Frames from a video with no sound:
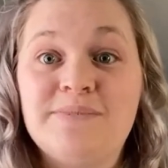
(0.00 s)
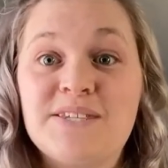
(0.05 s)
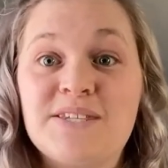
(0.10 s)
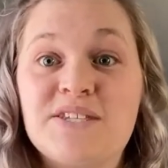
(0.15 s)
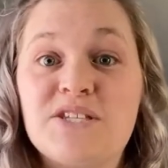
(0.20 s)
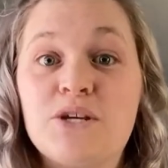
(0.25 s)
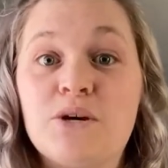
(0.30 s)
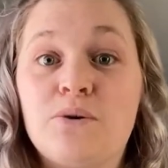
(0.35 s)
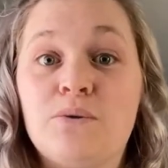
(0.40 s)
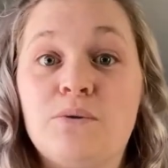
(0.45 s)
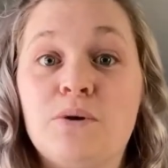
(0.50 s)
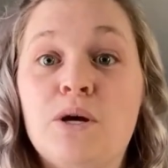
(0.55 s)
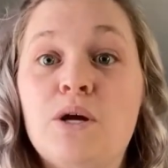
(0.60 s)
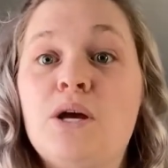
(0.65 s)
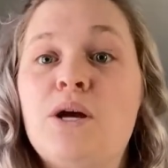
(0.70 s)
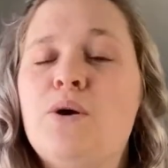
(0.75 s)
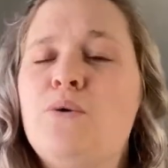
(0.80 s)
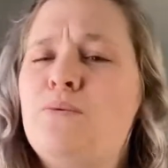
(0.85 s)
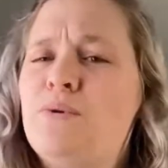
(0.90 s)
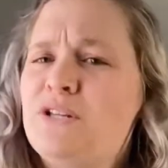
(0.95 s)
So
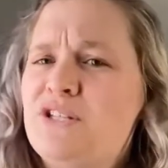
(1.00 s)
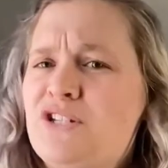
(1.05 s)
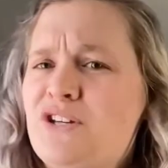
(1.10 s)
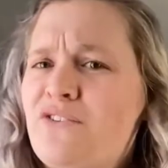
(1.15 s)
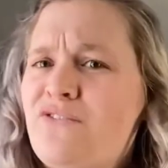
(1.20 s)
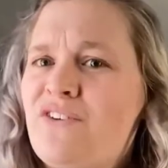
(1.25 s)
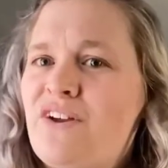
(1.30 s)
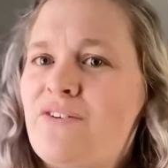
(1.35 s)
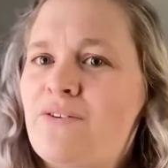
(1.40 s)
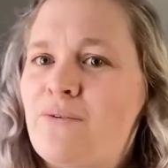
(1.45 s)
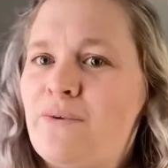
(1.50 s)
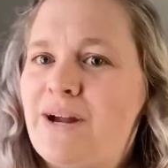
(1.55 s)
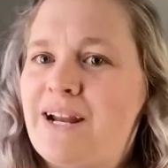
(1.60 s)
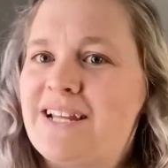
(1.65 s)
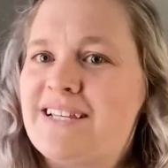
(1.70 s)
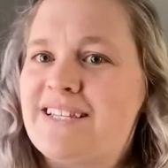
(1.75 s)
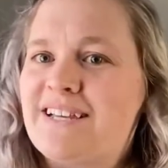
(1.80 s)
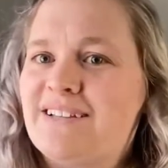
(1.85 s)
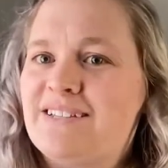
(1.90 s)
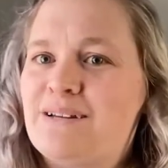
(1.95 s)
what's your favorite way to
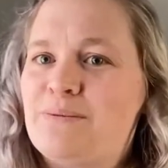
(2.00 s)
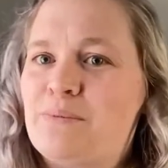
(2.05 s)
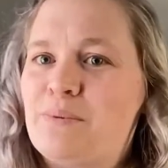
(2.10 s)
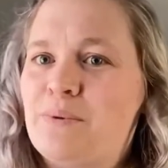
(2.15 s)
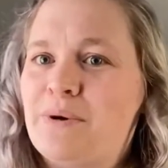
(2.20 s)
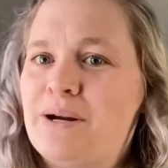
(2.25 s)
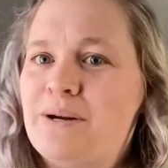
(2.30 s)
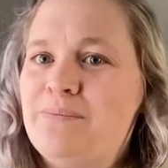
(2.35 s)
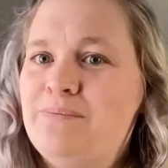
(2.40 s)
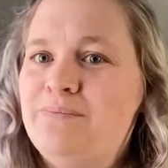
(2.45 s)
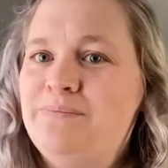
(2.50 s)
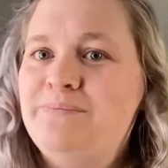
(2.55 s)
sell Tupperware?